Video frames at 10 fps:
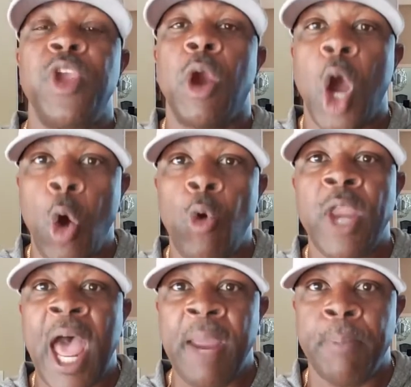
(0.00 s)
your own
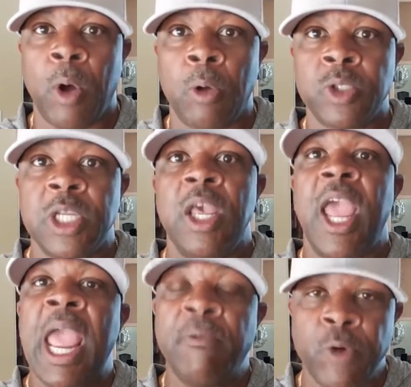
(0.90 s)
eyeballs
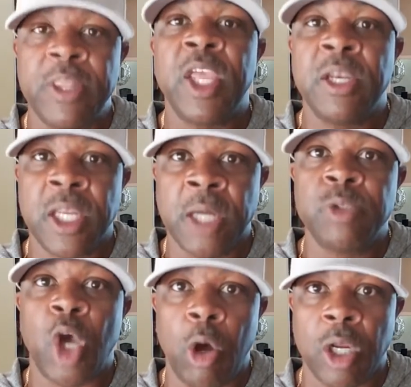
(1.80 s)
everything that I'm
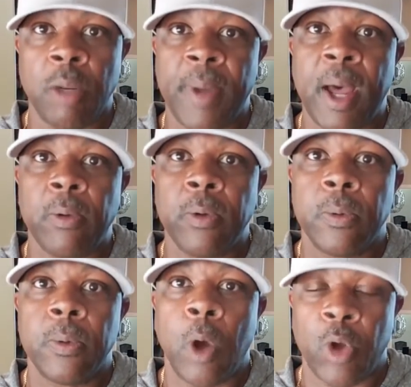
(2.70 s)
talking about,
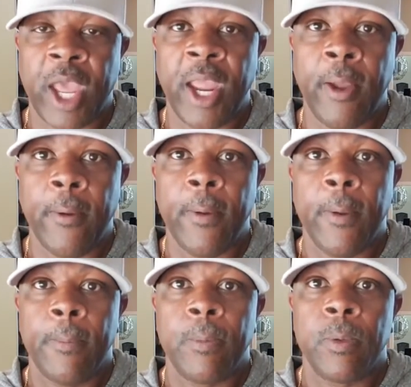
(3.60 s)
okay?
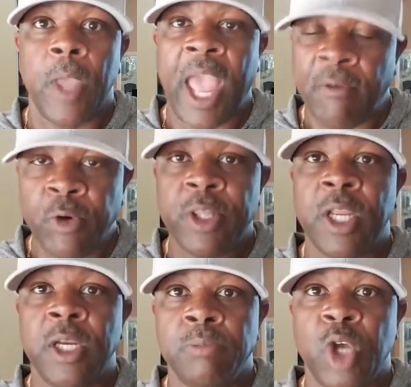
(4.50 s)

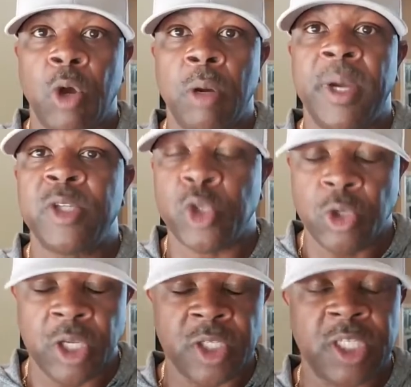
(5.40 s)
Everything I'm talking about so
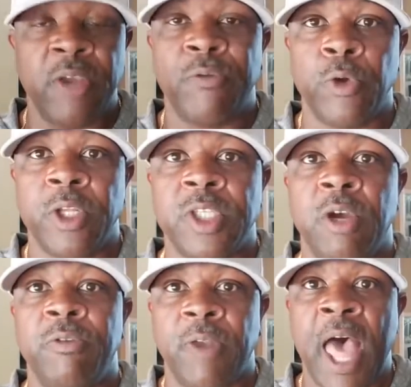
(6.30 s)
you can see it for
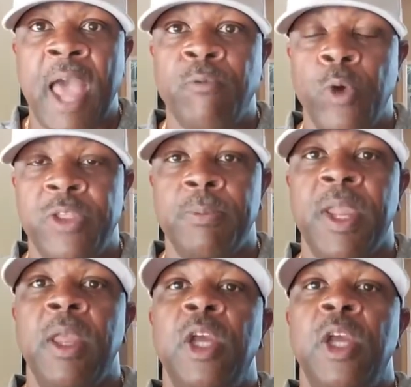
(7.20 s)
yourself live with me